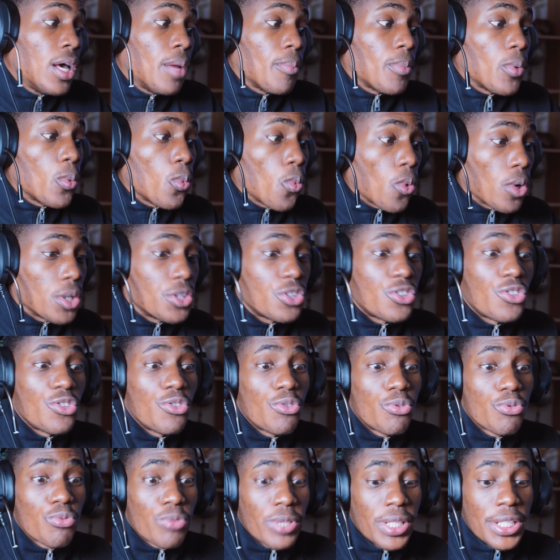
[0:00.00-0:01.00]
But once
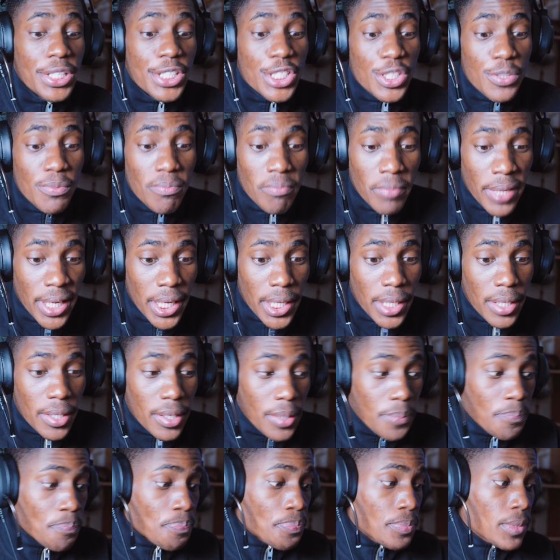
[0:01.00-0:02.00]
you reach
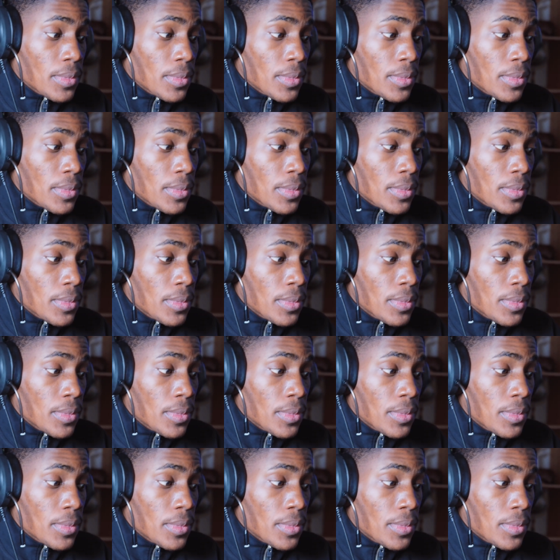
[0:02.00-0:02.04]
mid